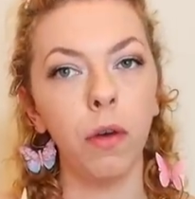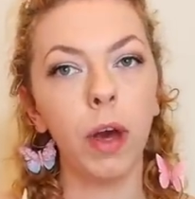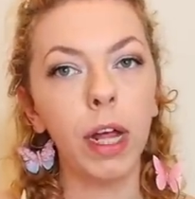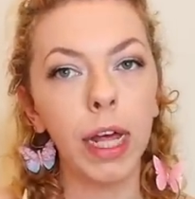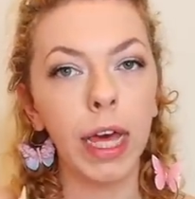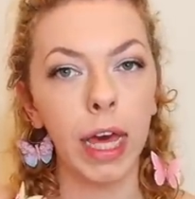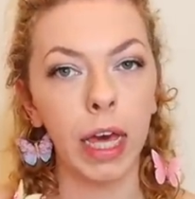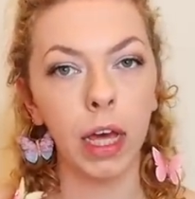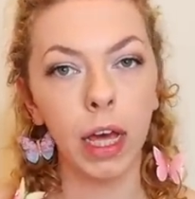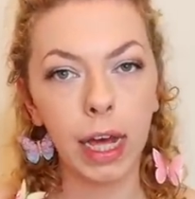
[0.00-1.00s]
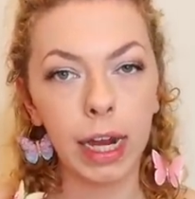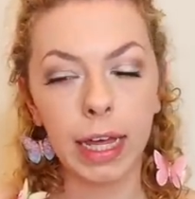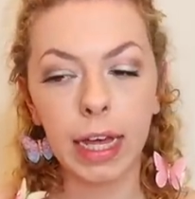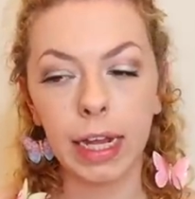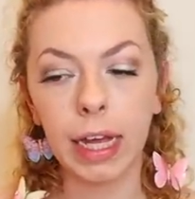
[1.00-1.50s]
You're clinging,
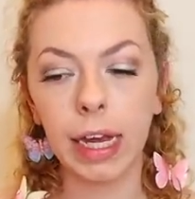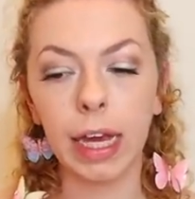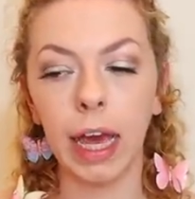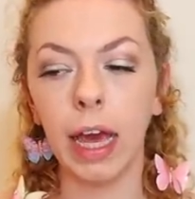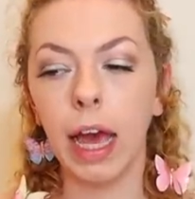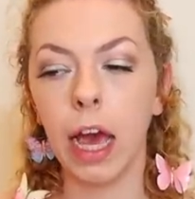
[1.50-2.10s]
and